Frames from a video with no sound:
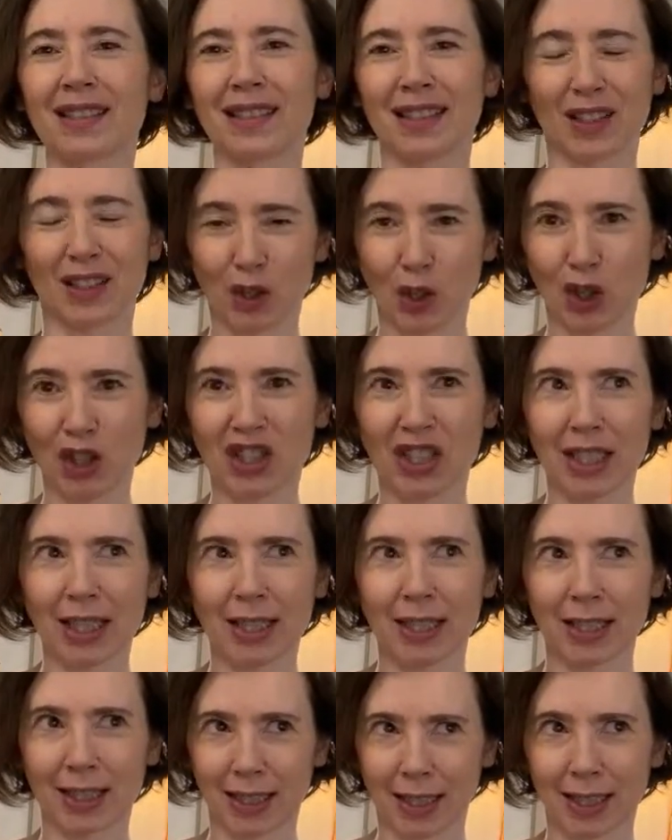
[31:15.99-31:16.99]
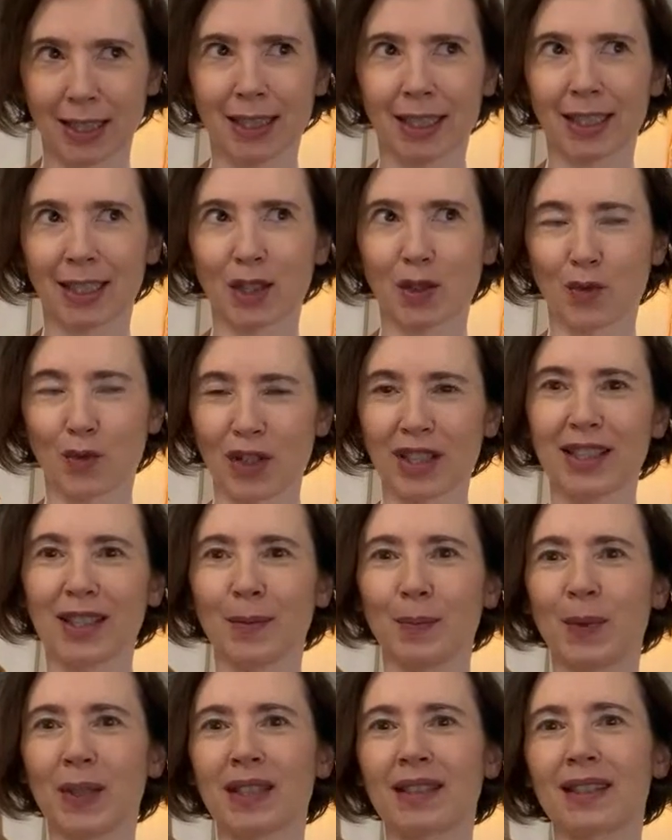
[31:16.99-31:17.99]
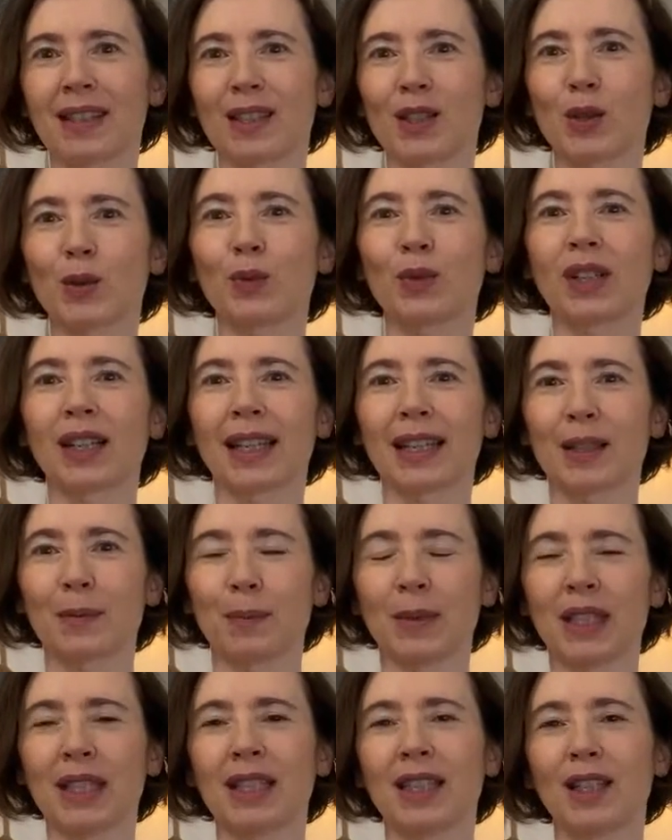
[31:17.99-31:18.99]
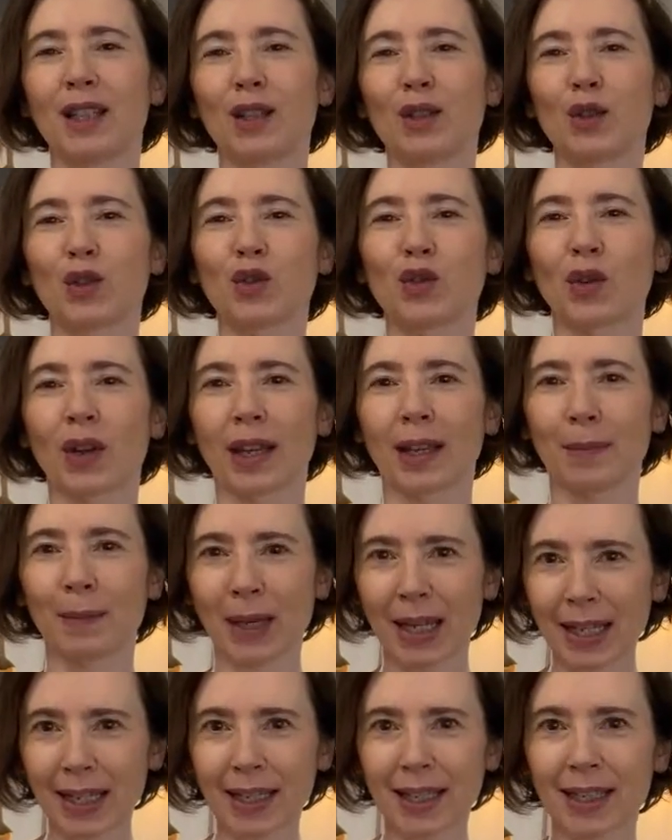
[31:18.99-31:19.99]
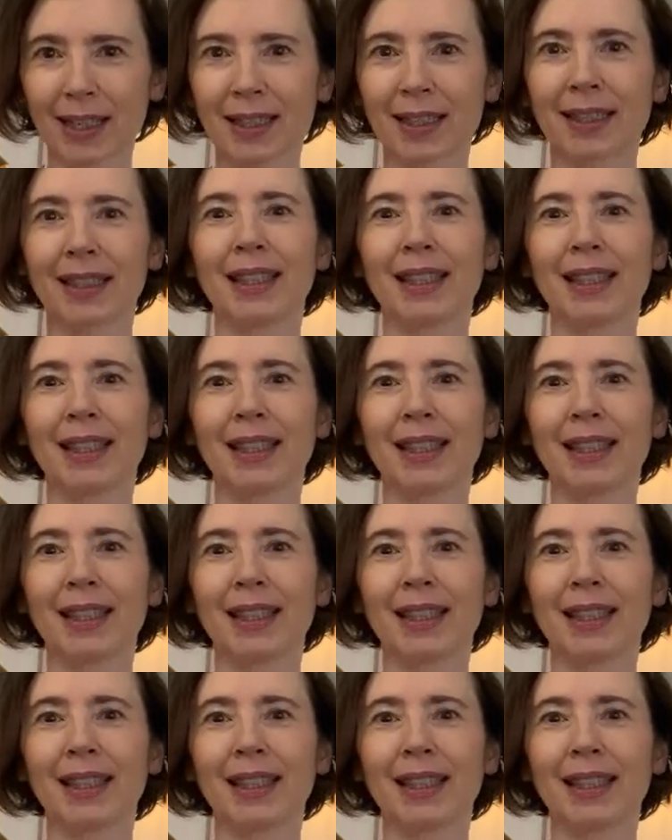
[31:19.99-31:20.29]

suggesting recipes that you would like me to try and make.